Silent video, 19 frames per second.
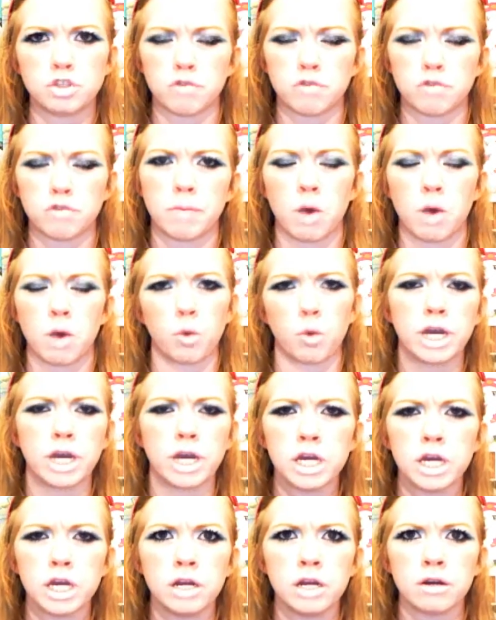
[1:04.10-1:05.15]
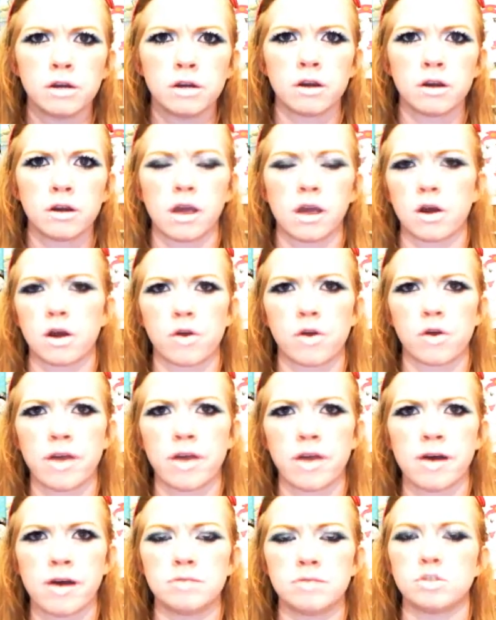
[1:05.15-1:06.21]
about weed and all that,
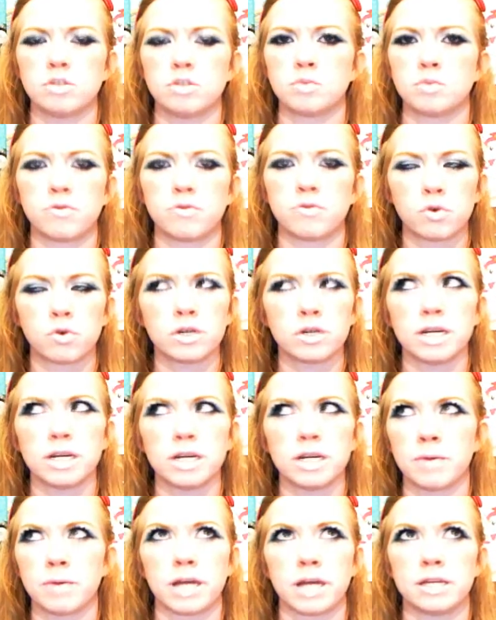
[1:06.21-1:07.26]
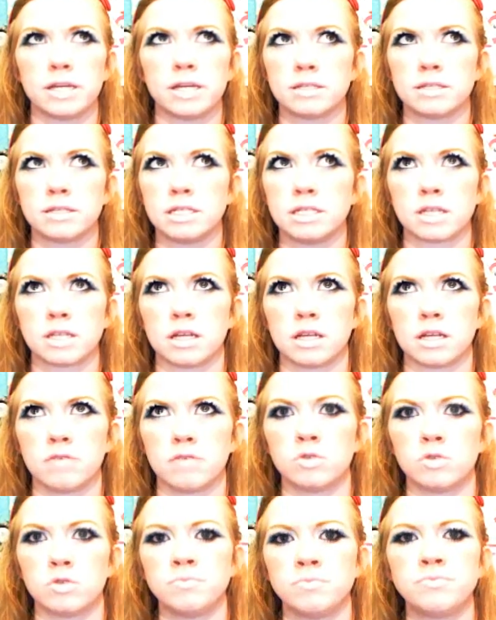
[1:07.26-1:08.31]
just before anybody sinks that
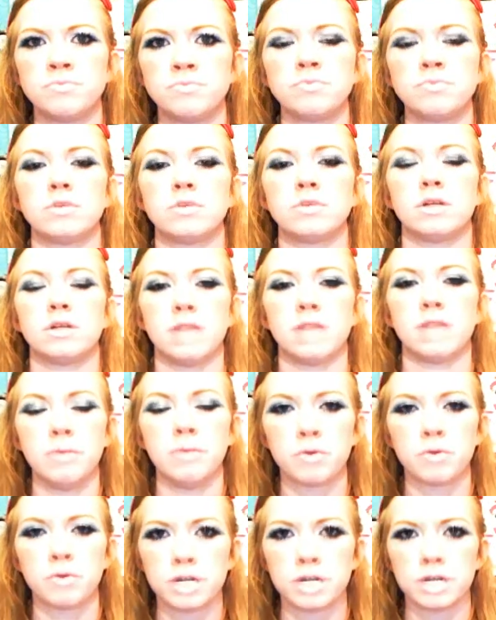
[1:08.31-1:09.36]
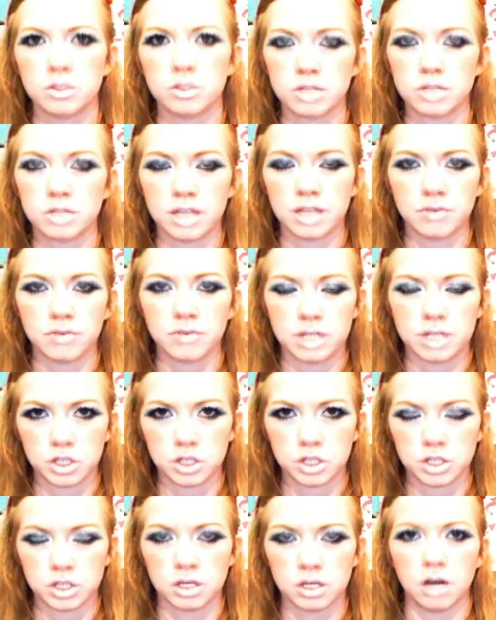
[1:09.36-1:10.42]
level, let me read you the
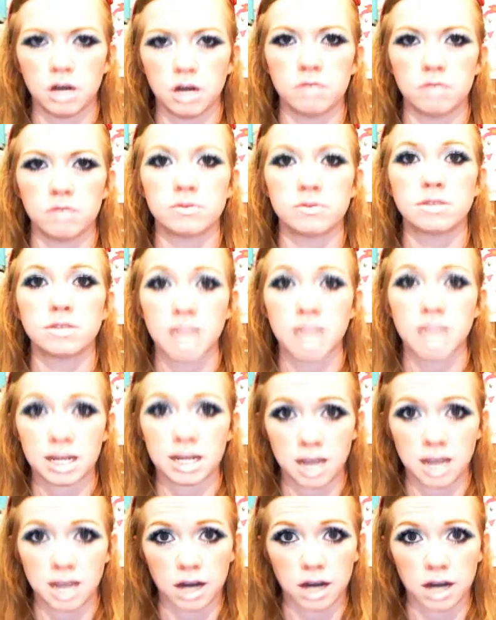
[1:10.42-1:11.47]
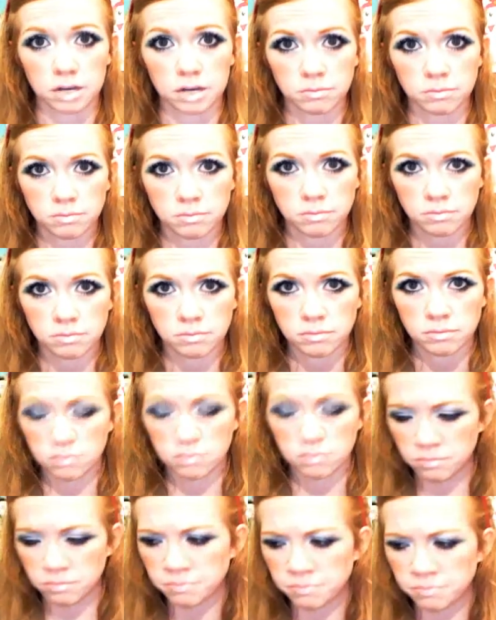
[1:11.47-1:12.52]
definition of satire.
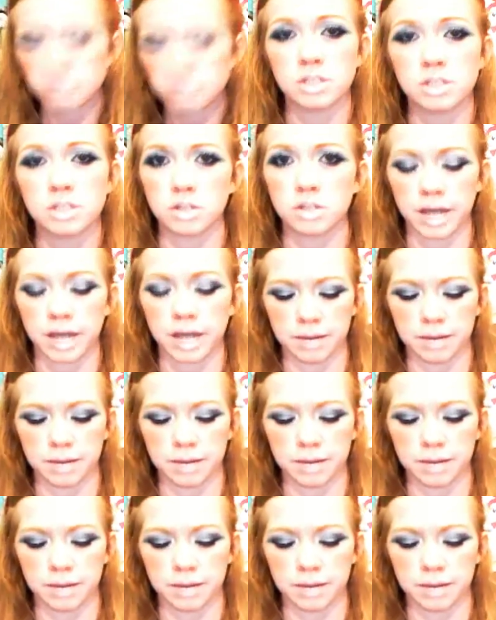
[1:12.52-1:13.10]
Let's look at it.